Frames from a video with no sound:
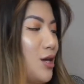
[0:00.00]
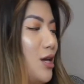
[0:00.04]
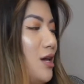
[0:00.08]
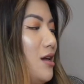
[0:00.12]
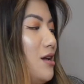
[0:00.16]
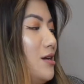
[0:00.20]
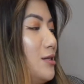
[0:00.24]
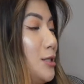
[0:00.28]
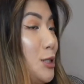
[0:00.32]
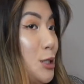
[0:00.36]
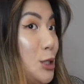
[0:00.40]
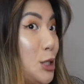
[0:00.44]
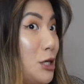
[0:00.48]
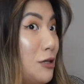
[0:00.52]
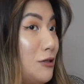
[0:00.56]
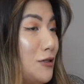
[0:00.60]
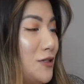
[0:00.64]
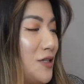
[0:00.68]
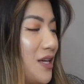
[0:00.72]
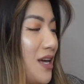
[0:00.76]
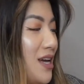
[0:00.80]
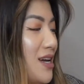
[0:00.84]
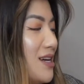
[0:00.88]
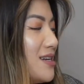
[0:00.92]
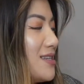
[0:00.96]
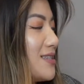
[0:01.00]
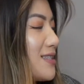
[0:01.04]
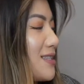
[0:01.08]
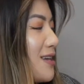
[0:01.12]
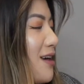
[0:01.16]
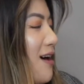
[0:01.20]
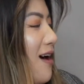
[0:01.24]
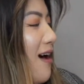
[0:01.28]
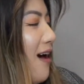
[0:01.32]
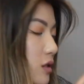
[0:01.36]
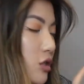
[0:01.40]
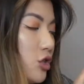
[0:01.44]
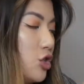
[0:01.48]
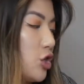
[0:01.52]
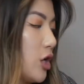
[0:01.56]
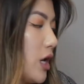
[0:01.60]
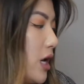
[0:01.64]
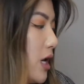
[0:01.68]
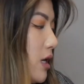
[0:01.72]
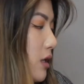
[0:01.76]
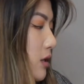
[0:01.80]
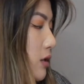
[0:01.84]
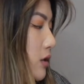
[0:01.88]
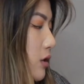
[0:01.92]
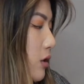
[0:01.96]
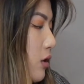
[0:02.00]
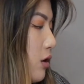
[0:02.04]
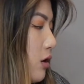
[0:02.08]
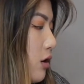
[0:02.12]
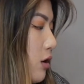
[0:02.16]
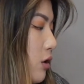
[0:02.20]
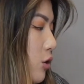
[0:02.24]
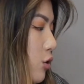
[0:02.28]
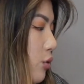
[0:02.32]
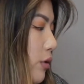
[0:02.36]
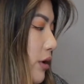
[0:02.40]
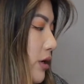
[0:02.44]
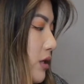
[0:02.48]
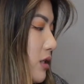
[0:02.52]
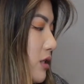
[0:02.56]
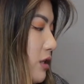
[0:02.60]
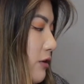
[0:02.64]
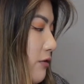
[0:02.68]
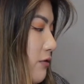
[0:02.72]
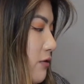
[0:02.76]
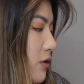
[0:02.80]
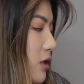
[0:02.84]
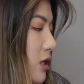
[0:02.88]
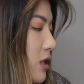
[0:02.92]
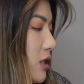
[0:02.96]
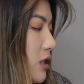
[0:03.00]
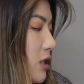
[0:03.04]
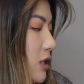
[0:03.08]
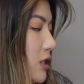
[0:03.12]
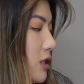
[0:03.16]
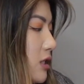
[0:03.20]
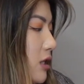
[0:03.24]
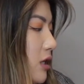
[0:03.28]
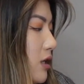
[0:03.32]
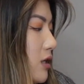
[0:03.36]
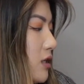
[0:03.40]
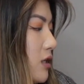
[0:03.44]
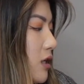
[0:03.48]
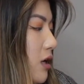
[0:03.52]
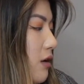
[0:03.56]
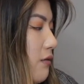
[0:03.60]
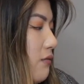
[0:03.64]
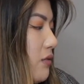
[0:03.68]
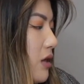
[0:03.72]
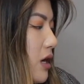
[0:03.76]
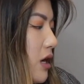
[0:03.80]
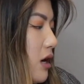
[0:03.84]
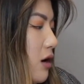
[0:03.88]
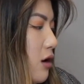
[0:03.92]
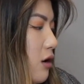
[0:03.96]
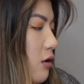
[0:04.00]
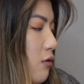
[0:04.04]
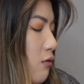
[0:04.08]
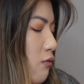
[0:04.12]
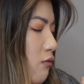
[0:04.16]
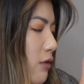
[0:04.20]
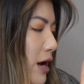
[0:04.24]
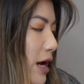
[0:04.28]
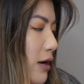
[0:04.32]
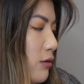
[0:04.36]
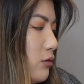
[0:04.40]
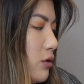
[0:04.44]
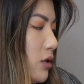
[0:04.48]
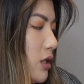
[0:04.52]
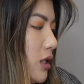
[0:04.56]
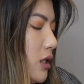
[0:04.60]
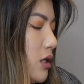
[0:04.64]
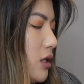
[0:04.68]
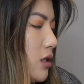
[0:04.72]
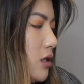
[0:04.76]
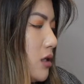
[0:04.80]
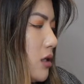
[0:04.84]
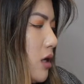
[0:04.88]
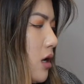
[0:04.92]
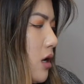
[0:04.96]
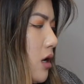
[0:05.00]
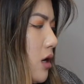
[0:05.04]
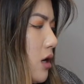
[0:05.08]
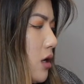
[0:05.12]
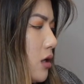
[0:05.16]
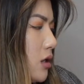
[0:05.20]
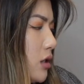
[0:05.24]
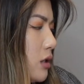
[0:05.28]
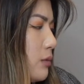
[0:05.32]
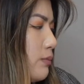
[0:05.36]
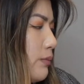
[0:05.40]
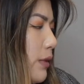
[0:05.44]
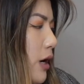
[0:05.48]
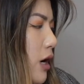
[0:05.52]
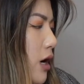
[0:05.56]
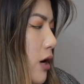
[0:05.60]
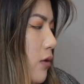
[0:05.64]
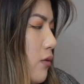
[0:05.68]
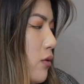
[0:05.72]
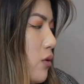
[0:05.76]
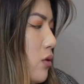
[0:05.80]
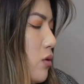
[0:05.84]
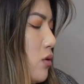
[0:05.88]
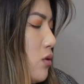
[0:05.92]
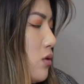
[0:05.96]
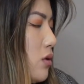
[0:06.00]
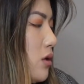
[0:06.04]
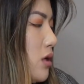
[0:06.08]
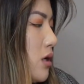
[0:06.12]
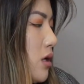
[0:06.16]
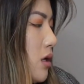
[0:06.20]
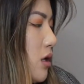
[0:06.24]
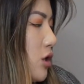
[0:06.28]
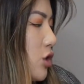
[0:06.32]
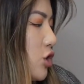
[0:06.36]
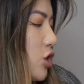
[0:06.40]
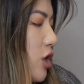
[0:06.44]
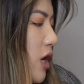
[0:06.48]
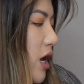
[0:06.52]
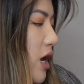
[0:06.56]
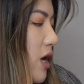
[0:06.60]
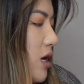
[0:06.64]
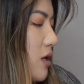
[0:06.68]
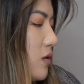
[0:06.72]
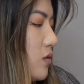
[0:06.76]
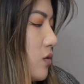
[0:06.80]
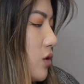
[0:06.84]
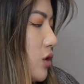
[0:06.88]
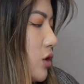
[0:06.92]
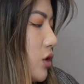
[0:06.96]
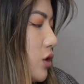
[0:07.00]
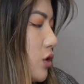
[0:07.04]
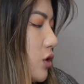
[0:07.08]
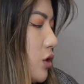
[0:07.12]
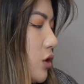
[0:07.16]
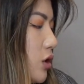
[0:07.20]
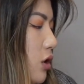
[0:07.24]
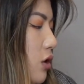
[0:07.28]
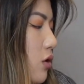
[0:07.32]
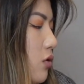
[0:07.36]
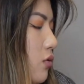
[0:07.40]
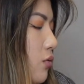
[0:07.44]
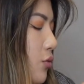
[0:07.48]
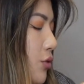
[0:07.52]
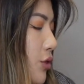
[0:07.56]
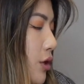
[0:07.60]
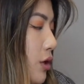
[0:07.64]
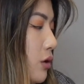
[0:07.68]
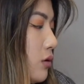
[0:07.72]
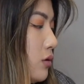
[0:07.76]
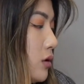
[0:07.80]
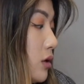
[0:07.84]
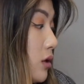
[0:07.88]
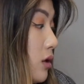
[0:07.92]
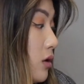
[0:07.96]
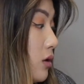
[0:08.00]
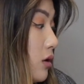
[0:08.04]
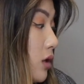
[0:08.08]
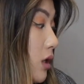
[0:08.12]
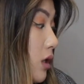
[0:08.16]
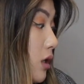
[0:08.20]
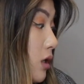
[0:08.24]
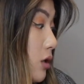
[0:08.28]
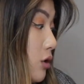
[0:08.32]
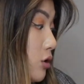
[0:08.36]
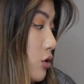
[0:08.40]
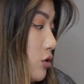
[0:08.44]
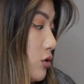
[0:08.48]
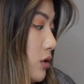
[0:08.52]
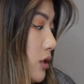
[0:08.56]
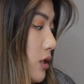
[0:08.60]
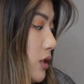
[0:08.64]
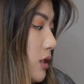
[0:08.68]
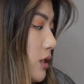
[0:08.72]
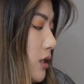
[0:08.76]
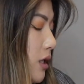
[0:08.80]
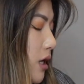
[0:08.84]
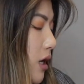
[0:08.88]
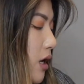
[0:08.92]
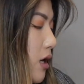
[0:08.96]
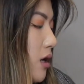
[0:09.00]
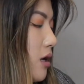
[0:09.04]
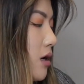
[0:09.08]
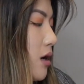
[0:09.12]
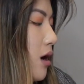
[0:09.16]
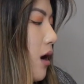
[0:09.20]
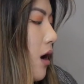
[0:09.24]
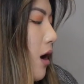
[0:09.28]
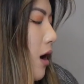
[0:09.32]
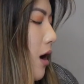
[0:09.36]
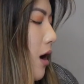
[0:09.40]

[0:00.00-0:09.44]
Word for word: the CCs. The chains are quite different and distinctive. They are rounded spiral chains, so those are interesting